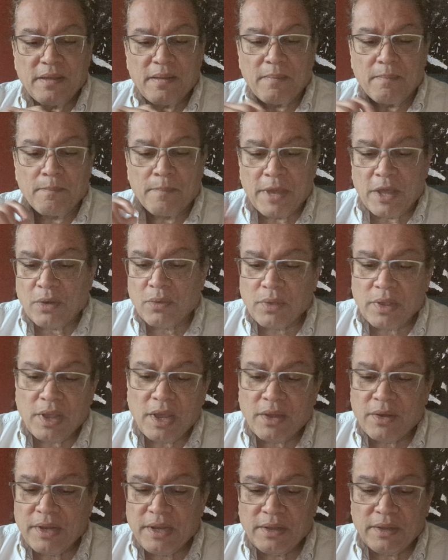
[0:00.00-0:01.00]
Metal
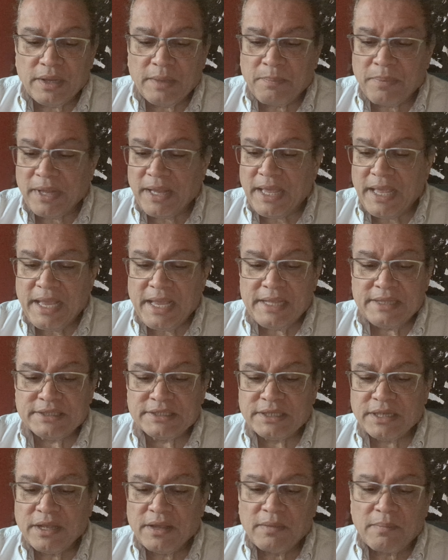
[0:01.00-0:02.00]
cutting
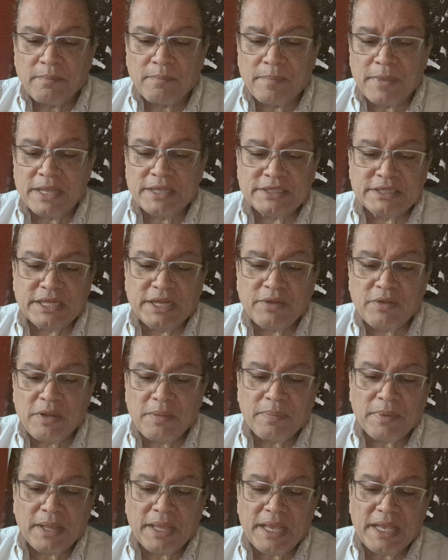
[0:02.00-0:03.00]
blades, masonry
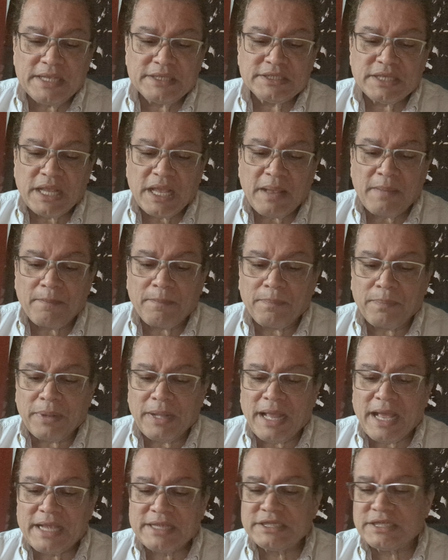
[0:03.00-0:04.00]
blades, and
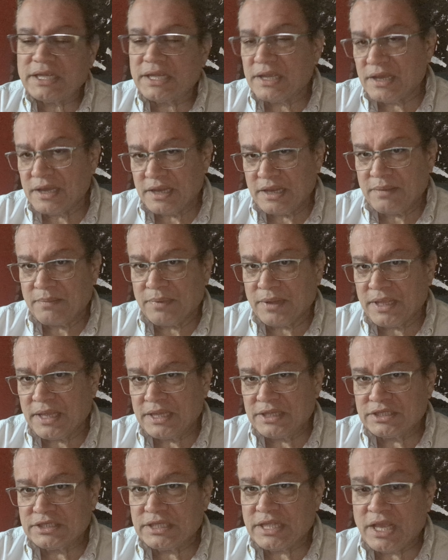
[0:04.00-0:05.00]
plastic cutting
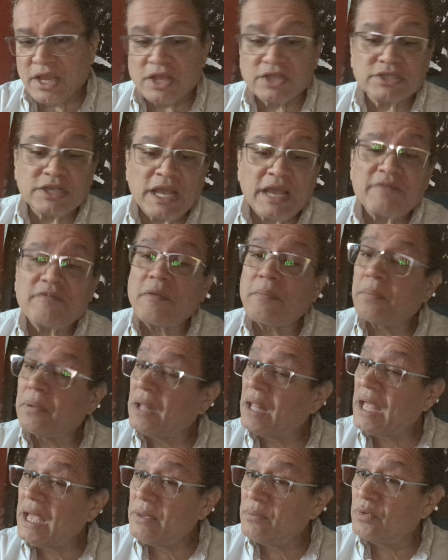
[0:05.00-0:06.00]
blades. They also have a
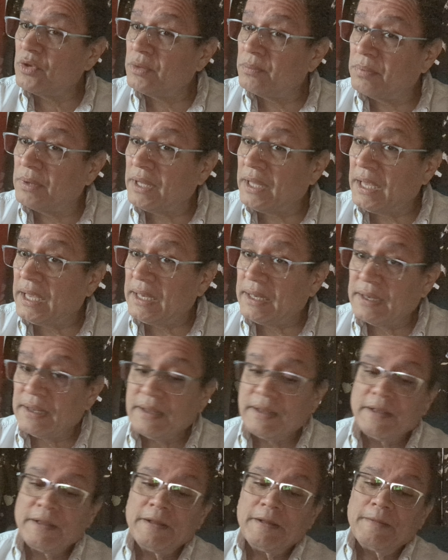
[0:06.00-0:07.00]
plywood blade.
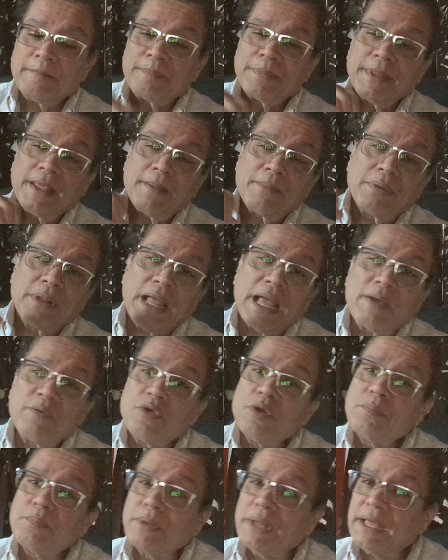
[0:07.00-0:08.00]

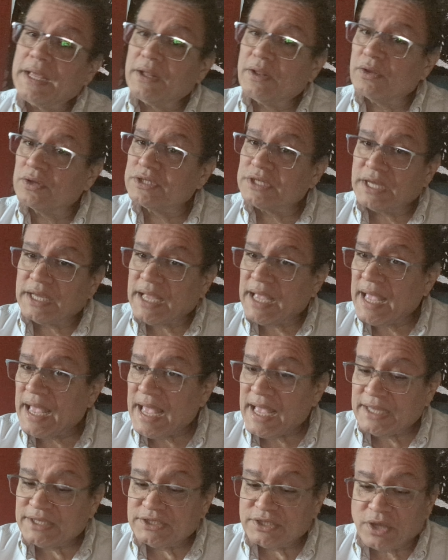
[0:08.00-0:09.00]
Plywood blade looks like a
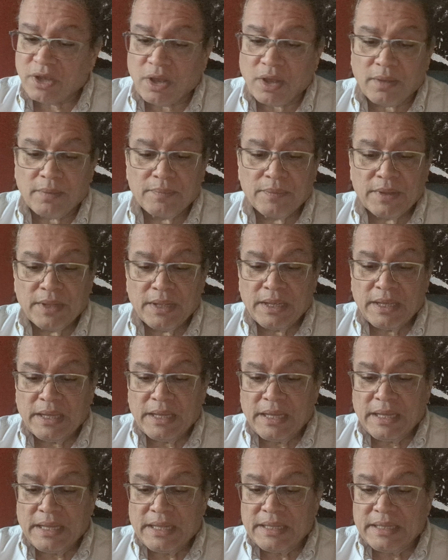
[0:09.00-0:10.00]
hacksaw.
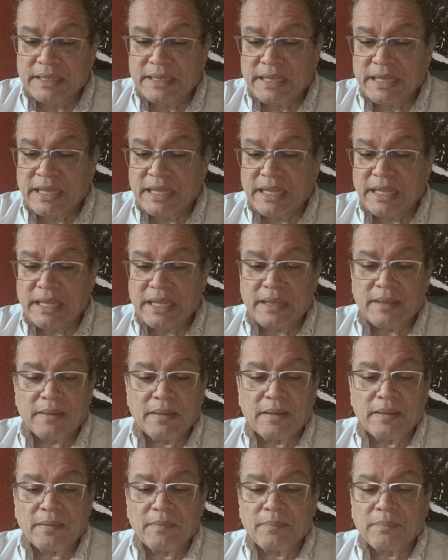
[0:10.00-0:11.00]
The
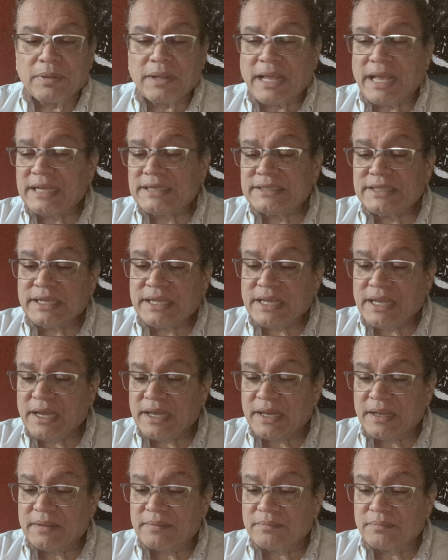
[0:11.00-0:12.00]
plastic
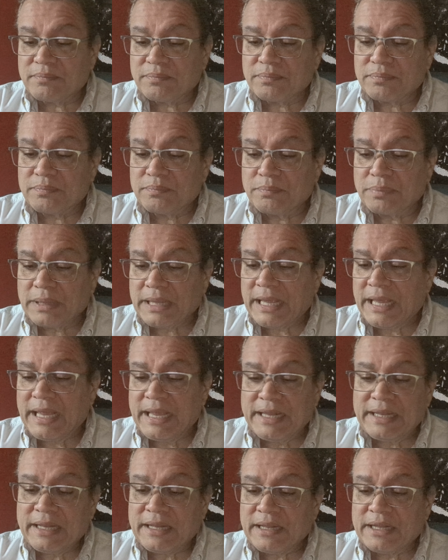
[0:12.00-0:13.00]
cutting
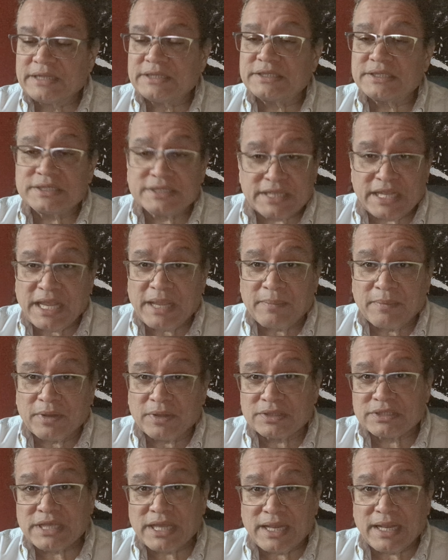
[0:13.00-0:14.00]
blade is the same. It
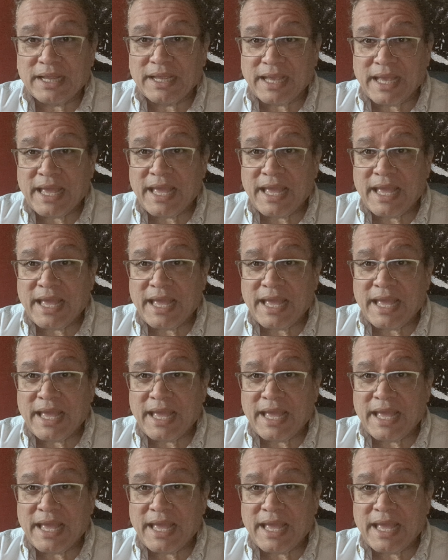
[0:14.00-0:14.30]
looks kind of like a